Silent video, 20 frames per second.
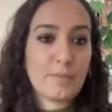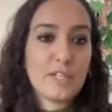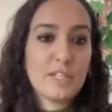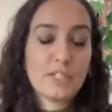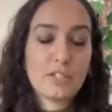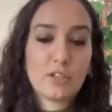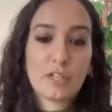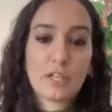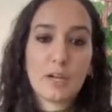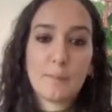
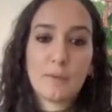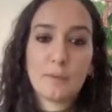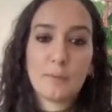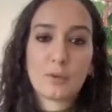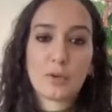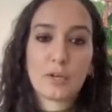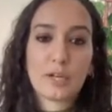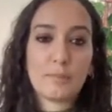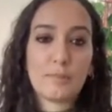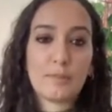these are a couple
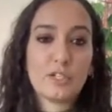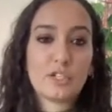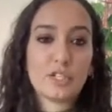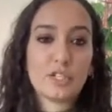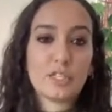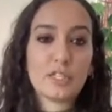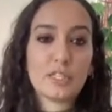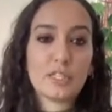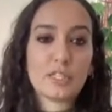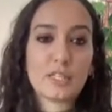more
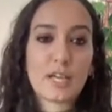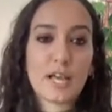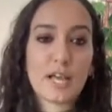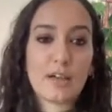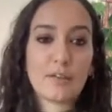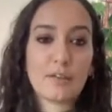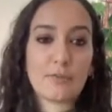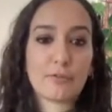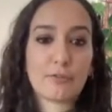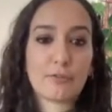images
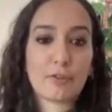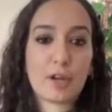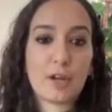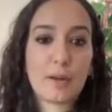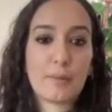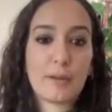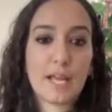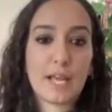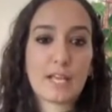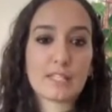uh,
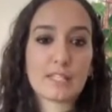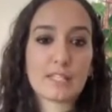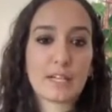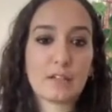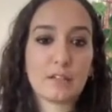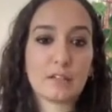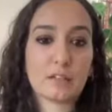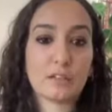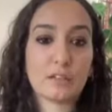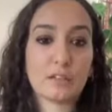from an essay
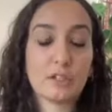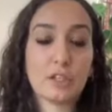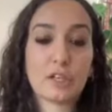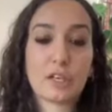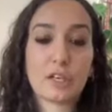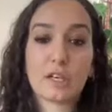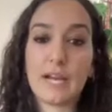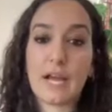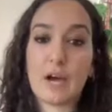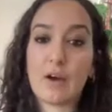called
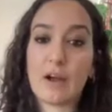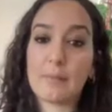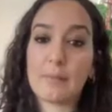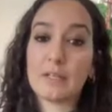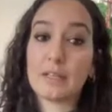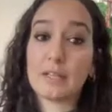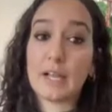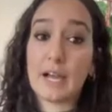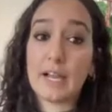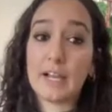Look, Now I'm
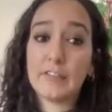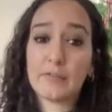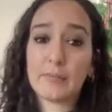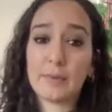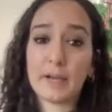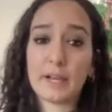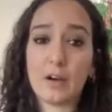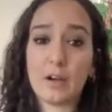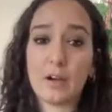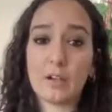Alive
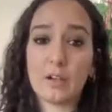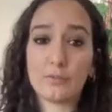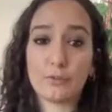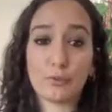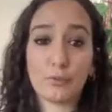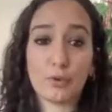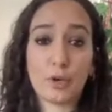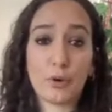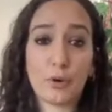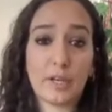by
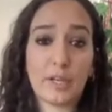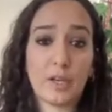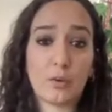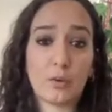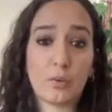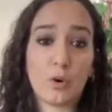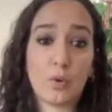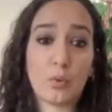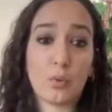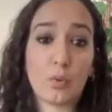Oliver Rowe, a,
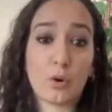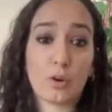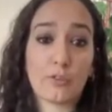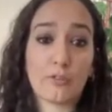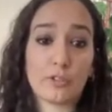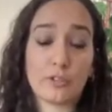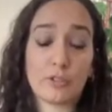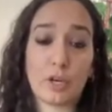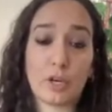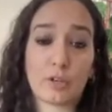a war
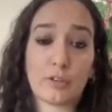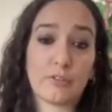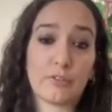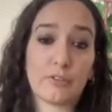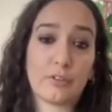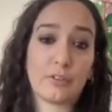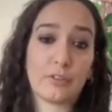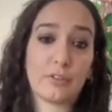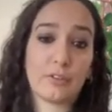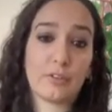
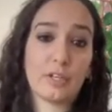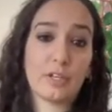photographer.